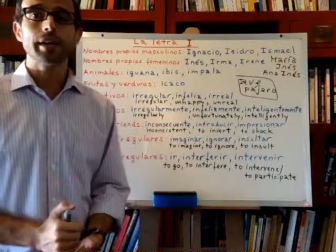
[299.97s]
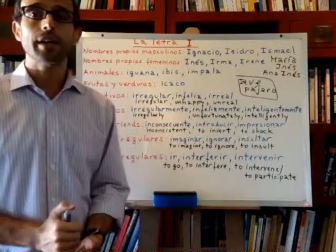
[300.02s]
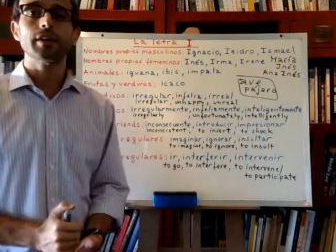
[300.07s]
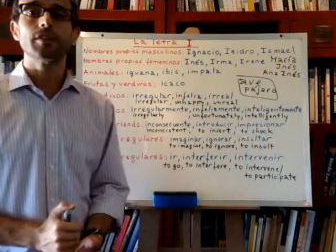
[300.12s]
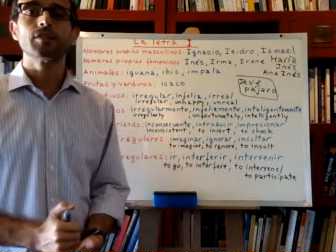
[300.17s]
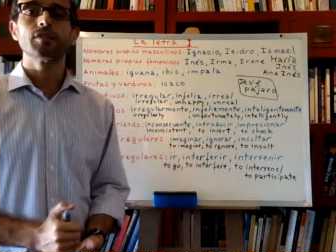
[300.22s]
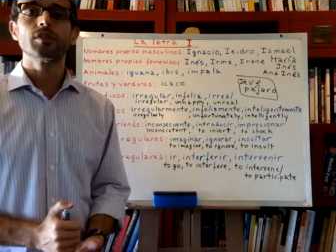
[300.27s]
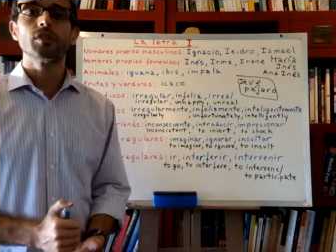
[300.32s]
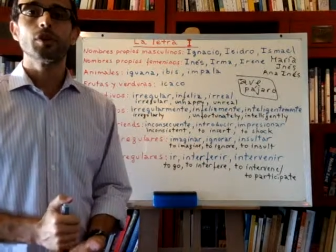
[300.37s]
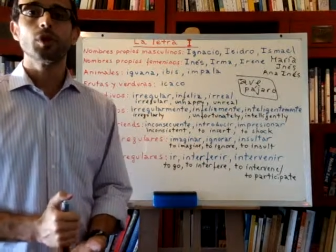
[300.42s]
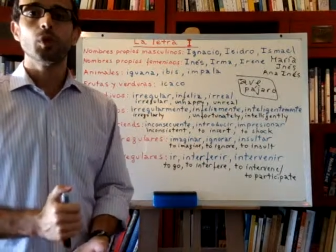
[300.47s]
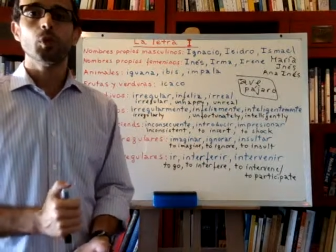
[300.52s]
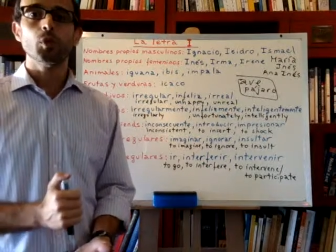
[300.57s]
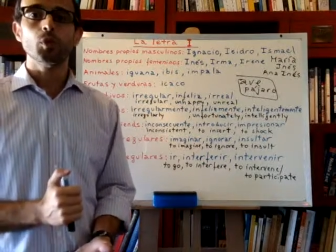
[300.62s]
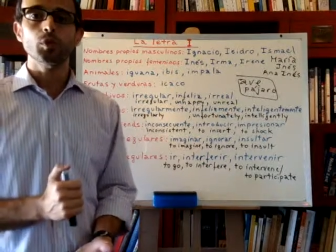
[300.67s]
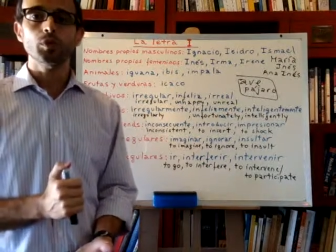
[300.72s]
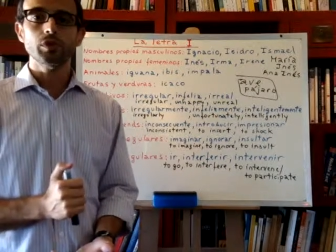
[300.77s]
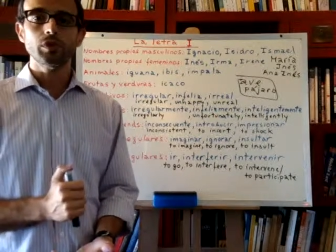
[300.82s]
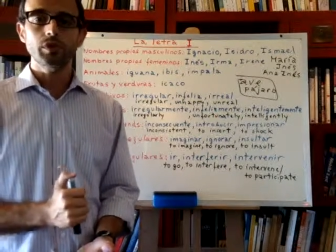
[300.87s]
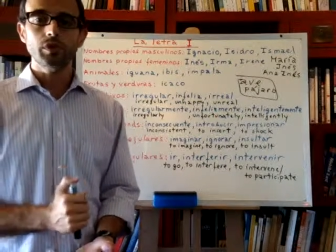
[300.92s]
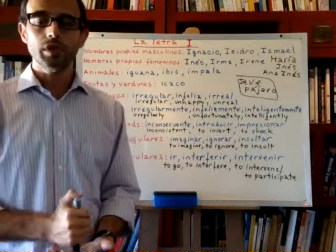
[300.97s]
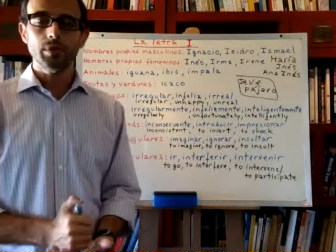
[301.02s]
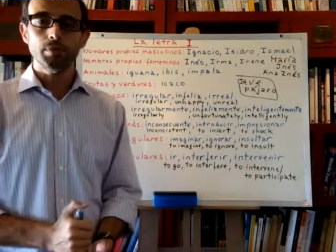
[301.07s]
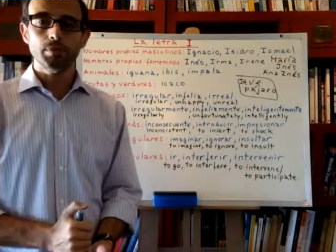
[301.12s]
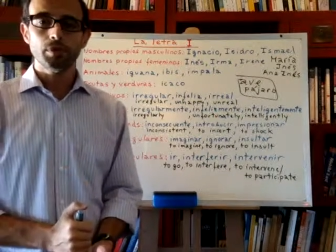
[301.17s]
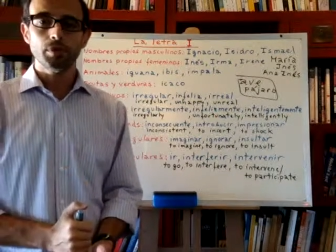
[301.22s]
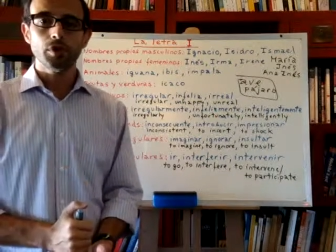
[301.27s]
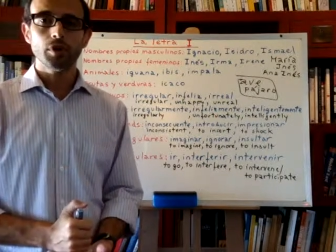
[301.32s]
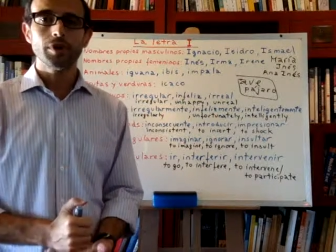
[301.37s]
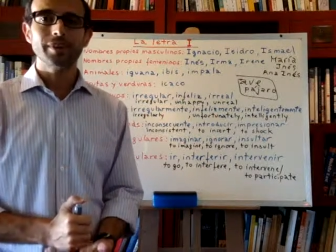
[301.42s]
es un
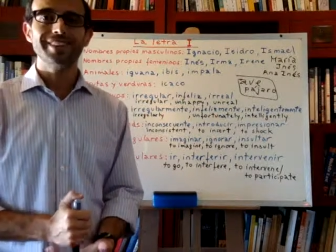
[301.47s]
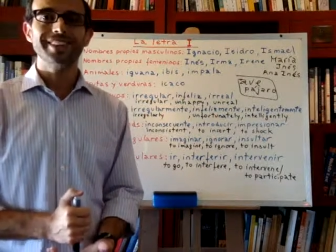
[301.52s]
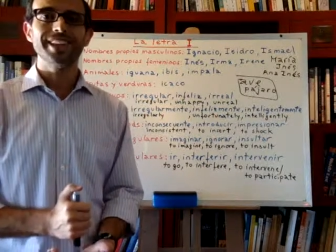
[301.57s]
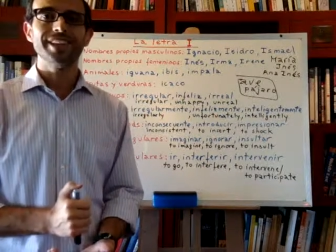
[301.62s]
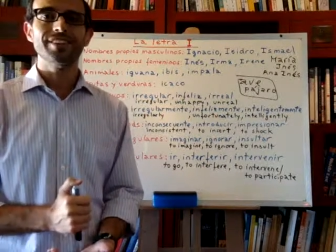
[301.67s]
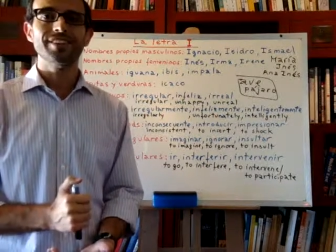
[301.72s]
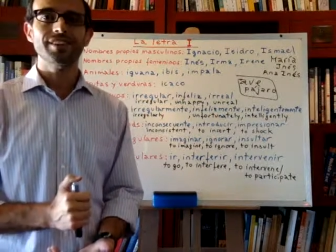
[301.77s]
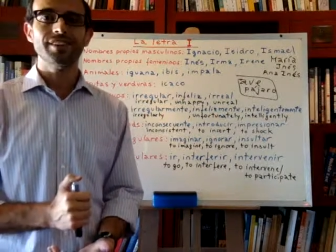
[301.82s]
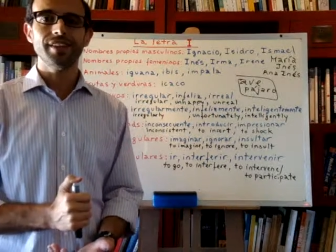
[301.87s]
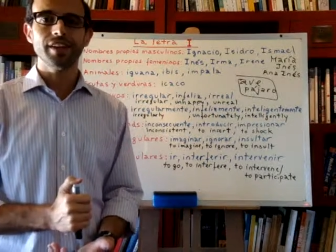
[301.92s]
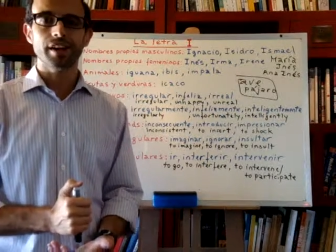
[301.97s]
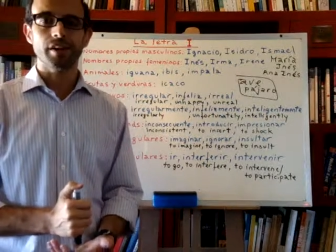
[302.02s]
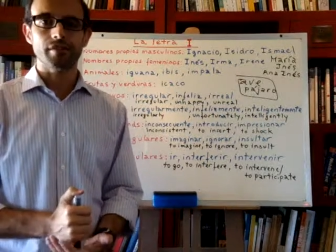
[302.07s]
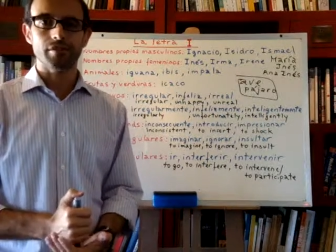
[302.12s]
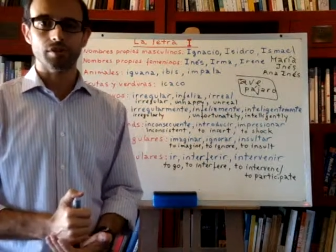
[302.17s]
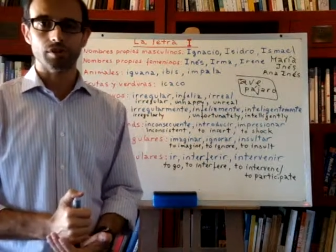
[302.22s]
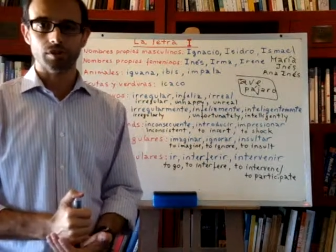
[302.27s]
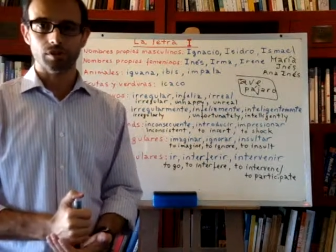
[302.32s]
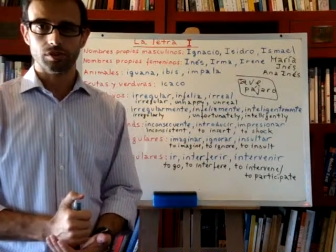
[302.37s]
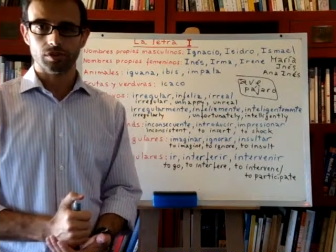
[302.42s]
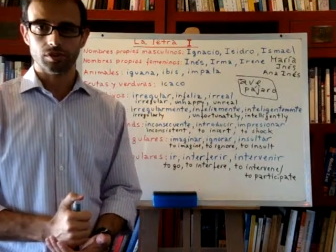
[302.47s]
tipo de ciervo.